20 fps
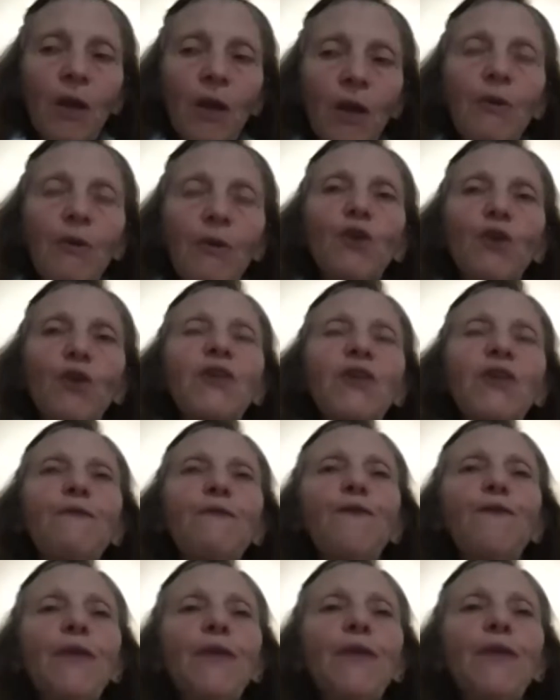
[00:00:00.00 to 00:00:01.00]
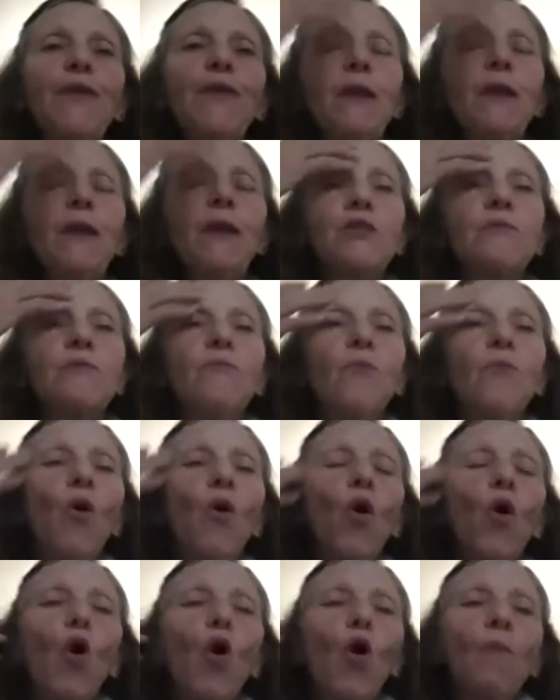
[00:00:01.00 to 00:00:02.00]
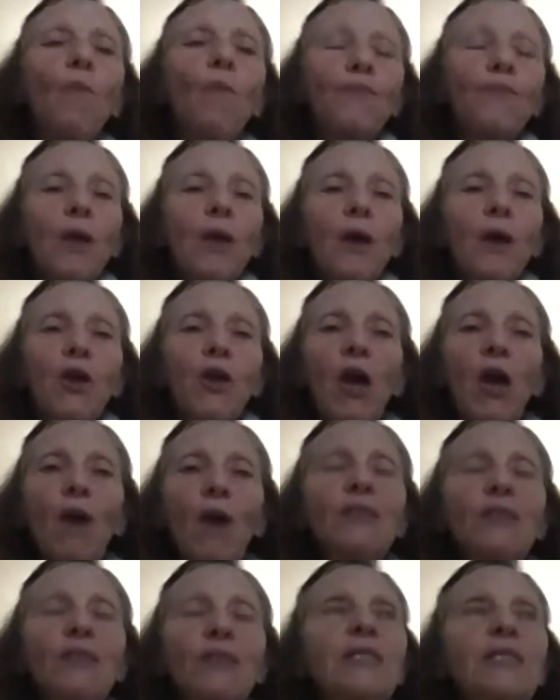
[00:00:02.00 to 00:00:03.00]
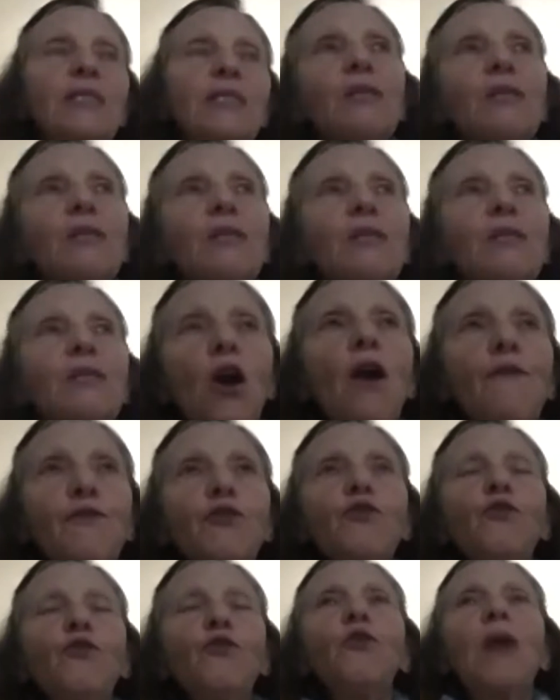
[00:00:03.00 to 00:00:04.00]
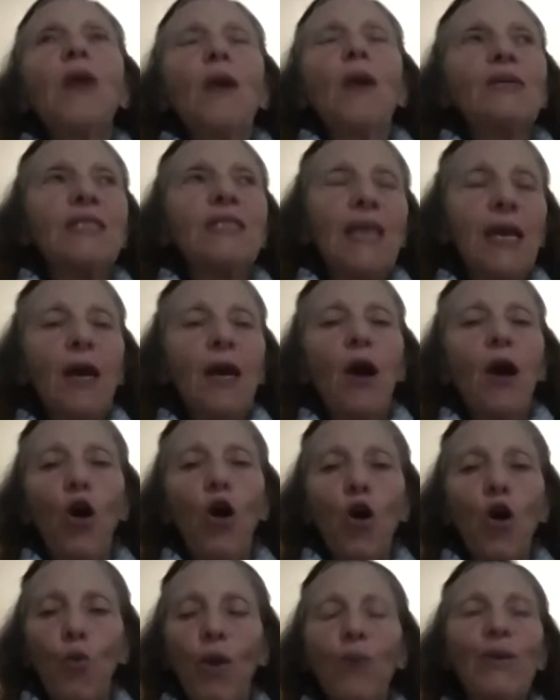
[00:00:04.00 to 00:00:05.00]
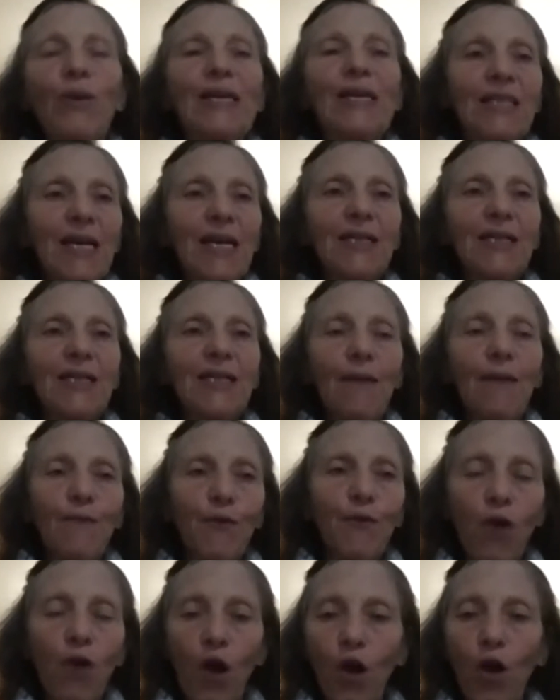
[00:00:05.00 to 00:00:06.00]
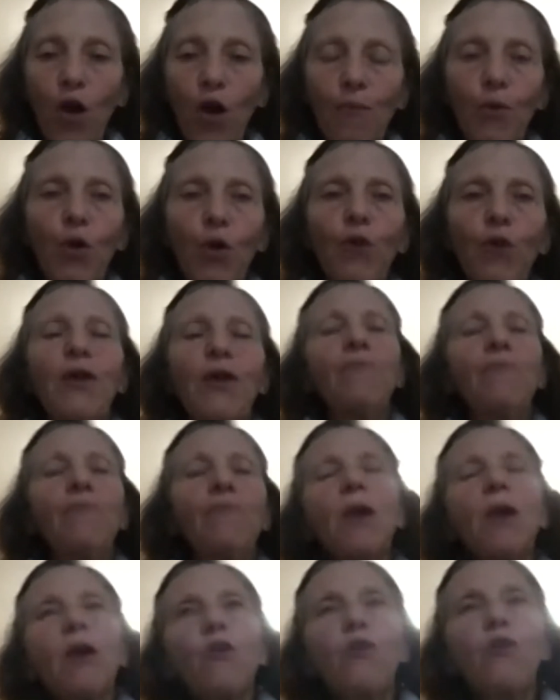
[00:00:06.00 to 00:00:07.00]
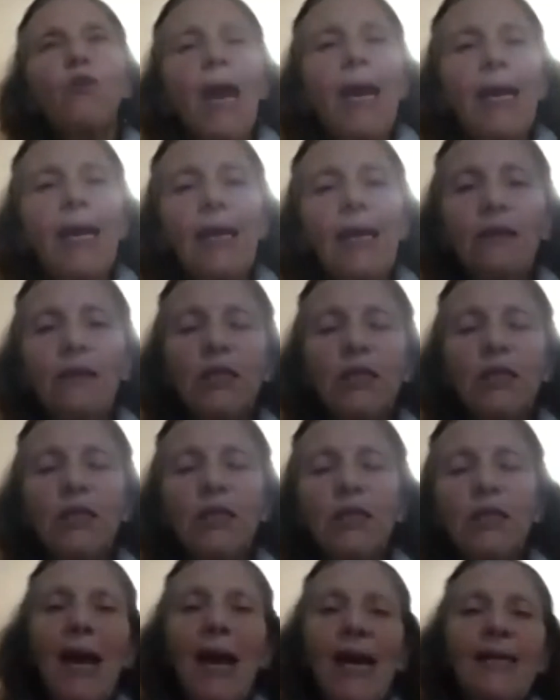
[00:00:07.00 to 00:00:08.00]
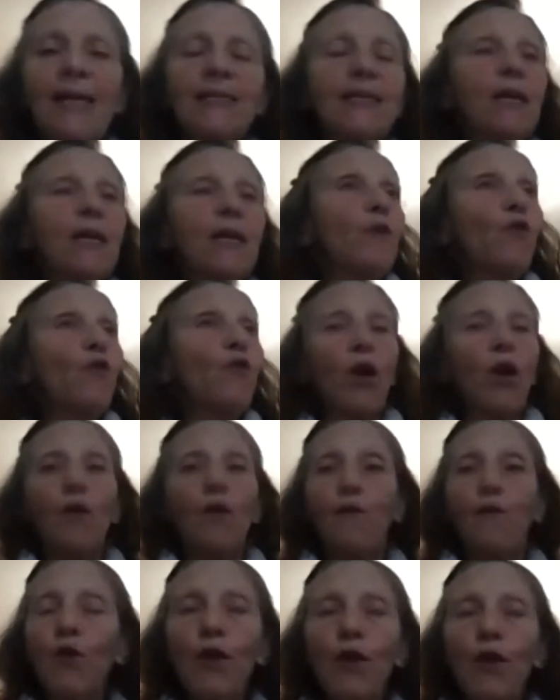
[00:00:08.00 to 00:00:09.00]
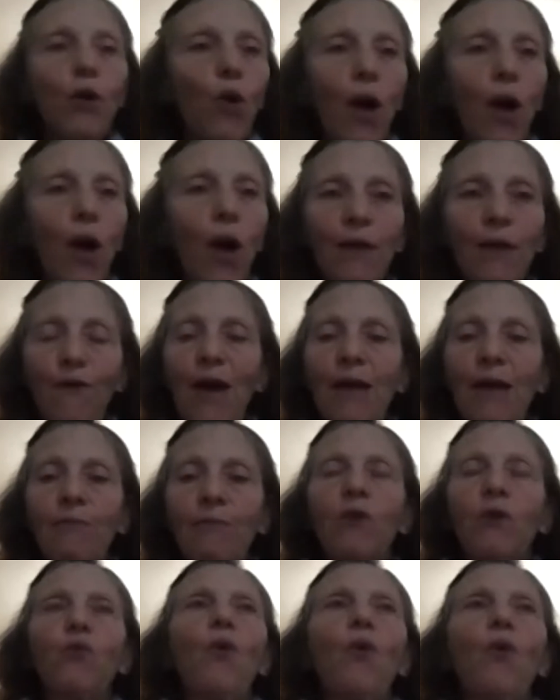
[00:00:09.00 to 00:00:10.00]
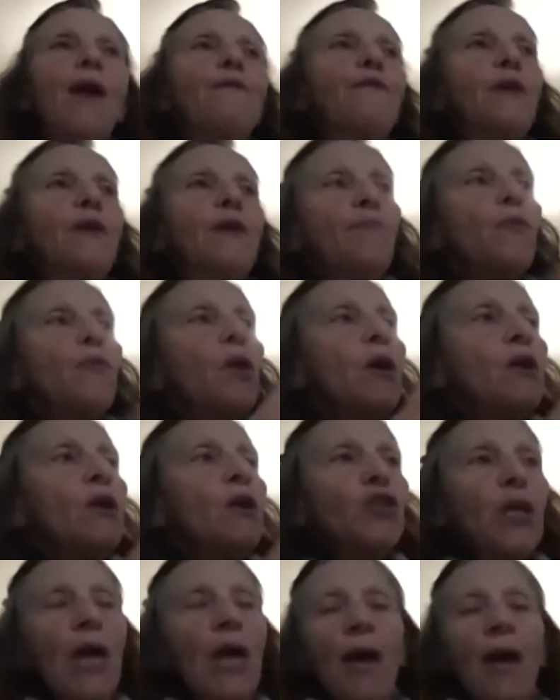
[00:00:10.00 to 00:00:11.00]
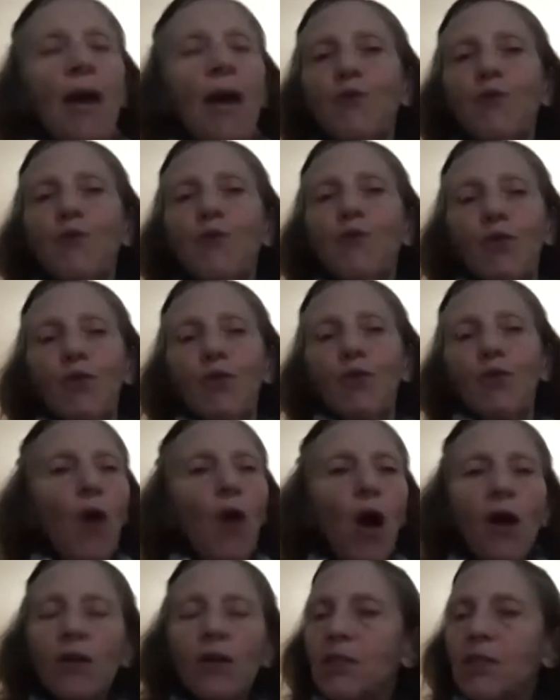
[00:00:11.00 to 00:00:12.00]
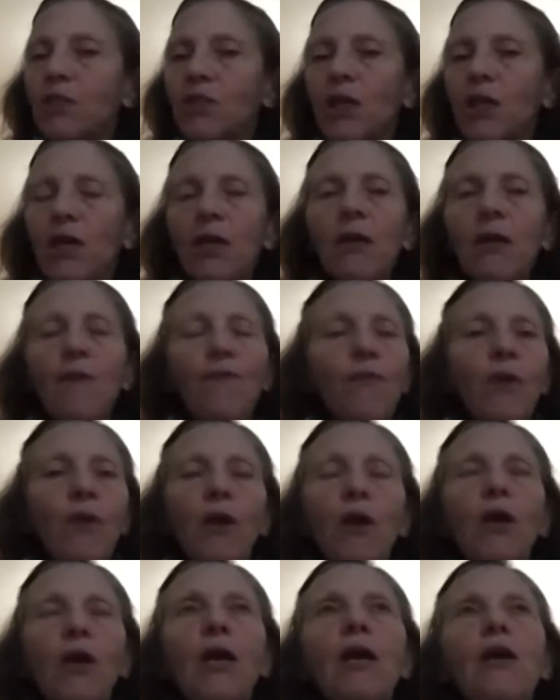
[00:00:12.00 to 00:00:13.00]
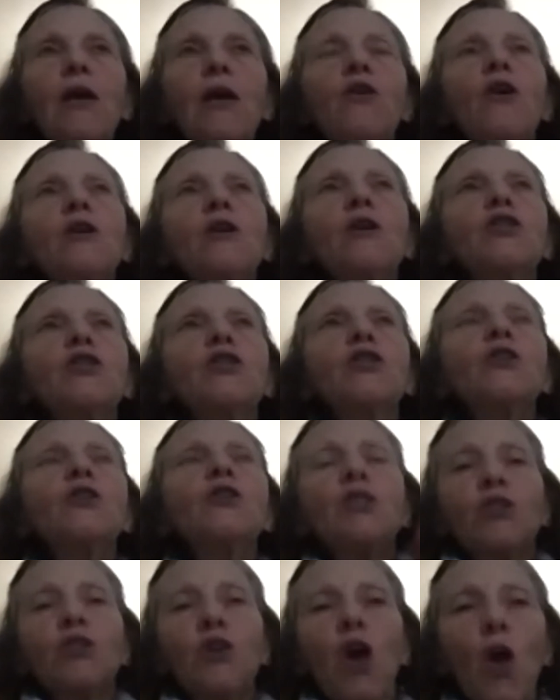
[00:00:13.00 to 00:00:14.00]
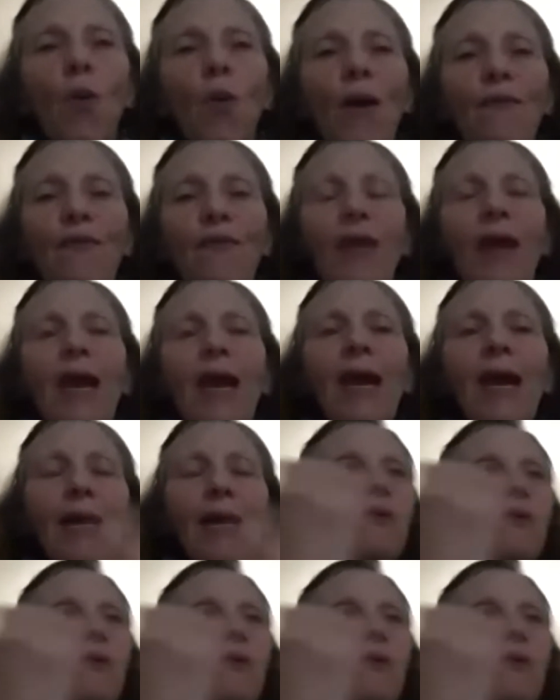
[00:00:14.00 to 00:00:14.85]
because they feel it's more, I was this afternoon, I was at a home where we're setting up for a home birth and creating the space, and you've got a fully qualified midwife, and she comes with oxygen, it's not just no one there, and